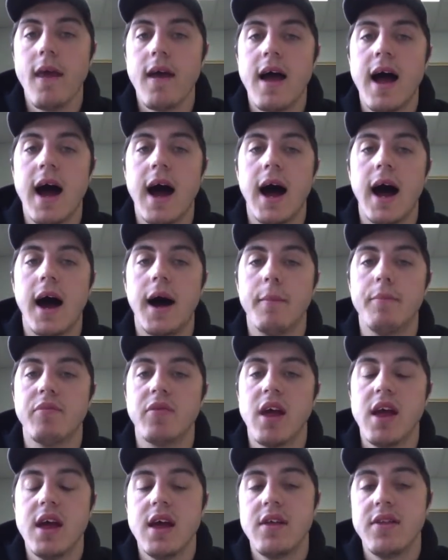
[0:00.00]
amount.
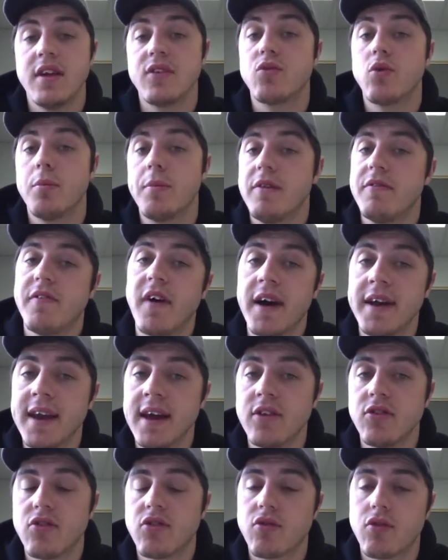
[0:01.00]
This will be
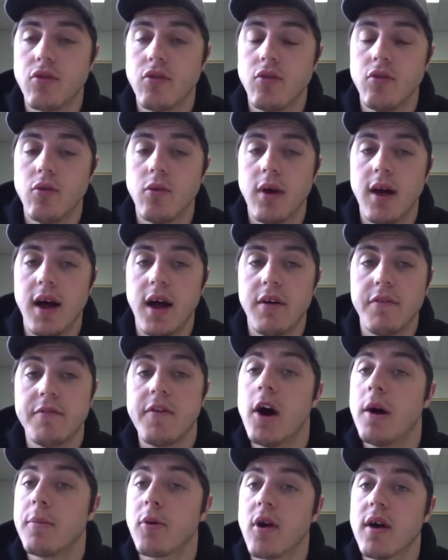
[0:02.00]
financed through
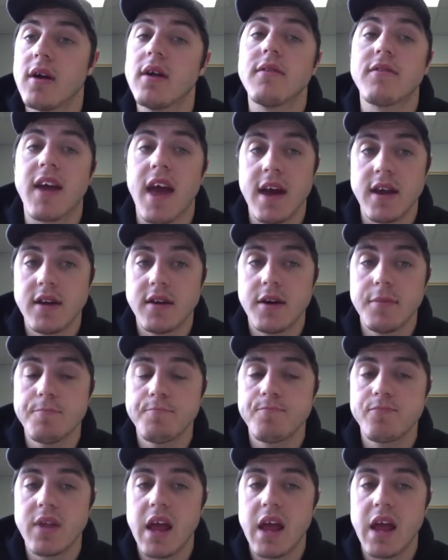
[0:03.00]
Farm Credit of Canada,